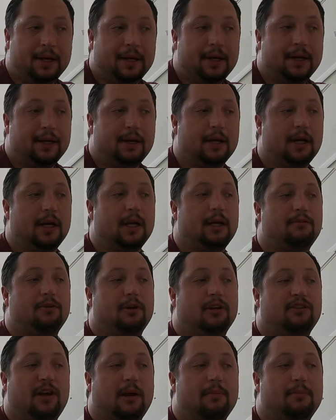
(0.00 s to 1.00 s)
I'm going to give you an
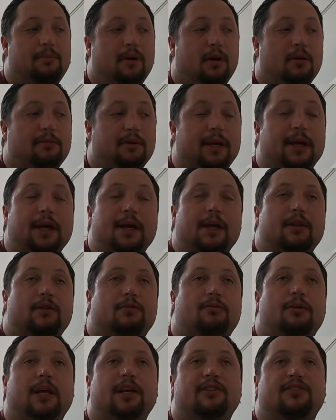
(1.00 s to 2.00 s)
example of it. The
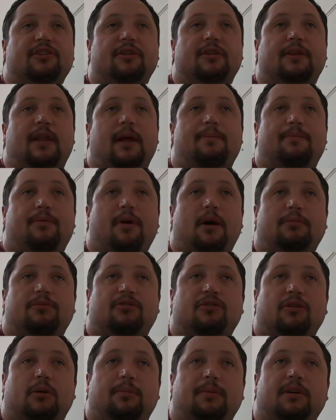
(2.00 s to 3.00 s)
reason they're propped
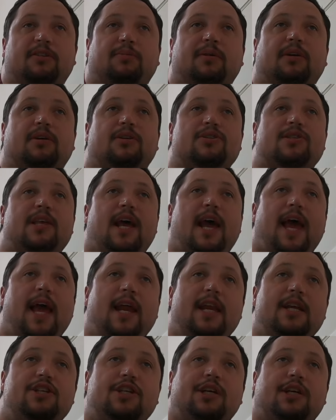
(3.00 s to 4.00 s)
up is because their
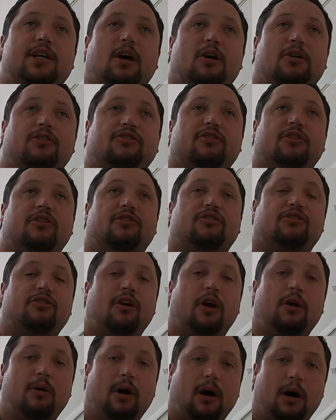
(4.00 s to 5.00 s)
energy costs are
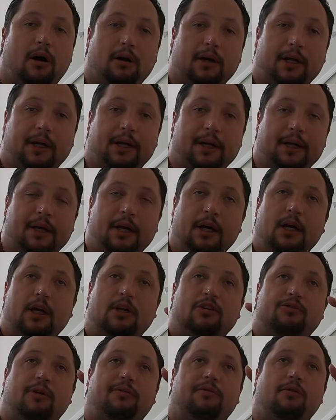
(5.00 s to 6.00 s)
so high.
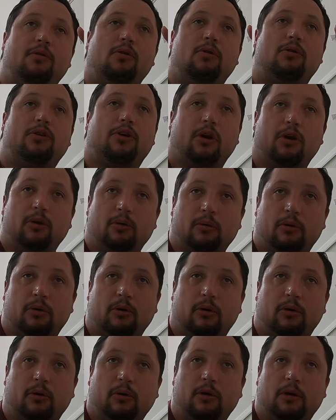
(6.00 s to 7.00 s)
So if you're
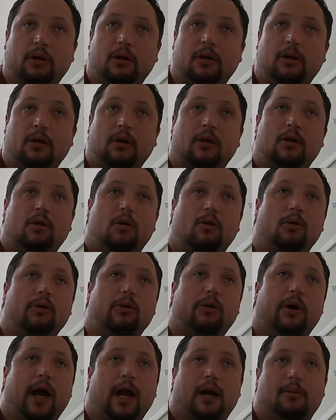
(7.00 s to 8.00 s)
Google or
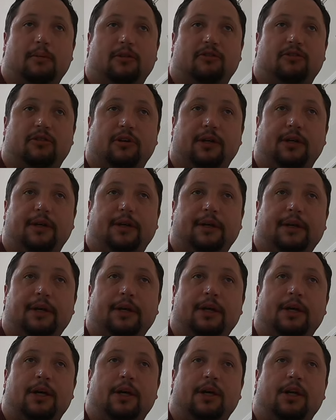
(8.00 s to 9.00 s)
you're Amazon,
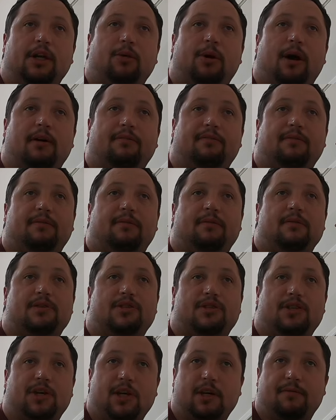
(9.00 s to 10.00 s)
you have
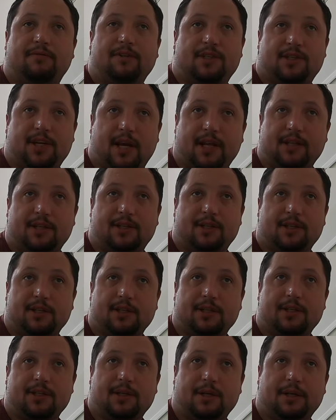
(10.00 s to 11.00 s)
server
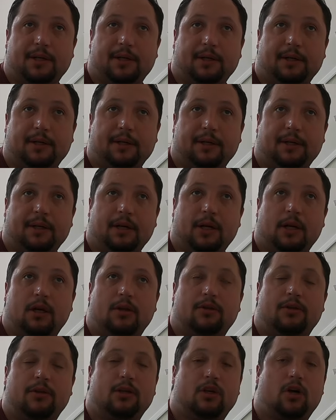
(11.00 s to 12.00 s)
centers
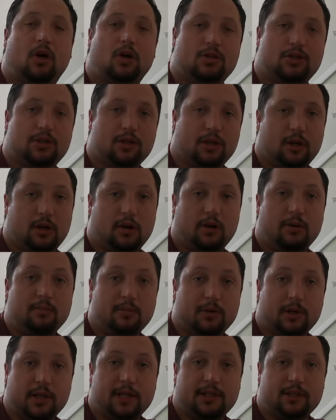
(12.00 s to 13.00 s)
that cost a lot of
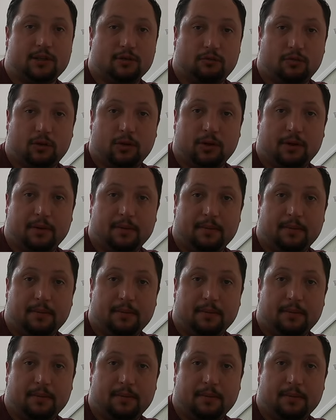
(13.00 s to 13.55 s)
money to run